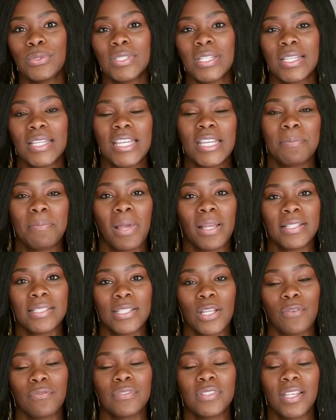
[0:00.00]
to keep
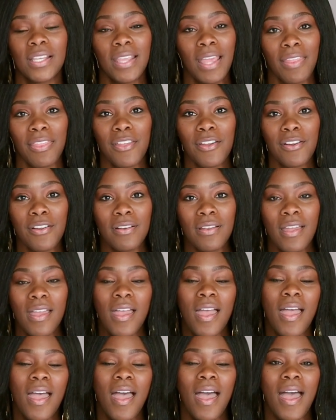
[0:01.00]
myself together
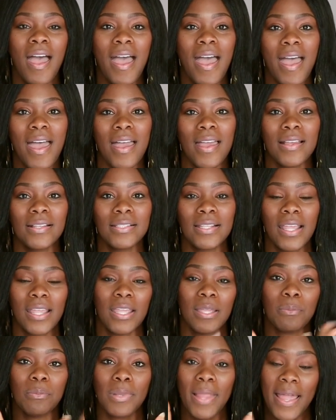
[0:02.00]
as
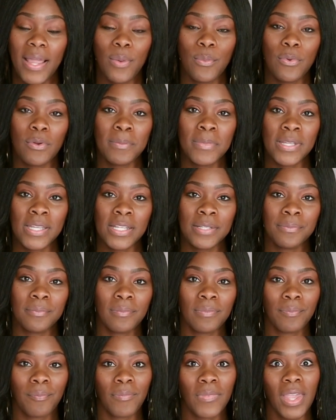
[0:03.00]
a black woman
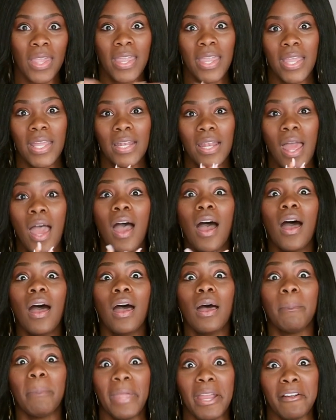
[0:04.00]
in
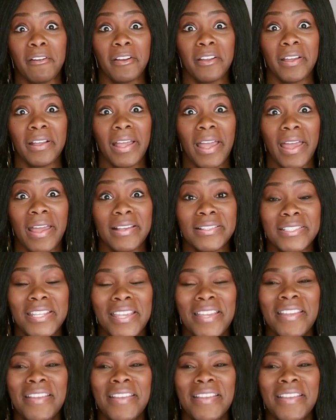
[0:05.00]
America, guys.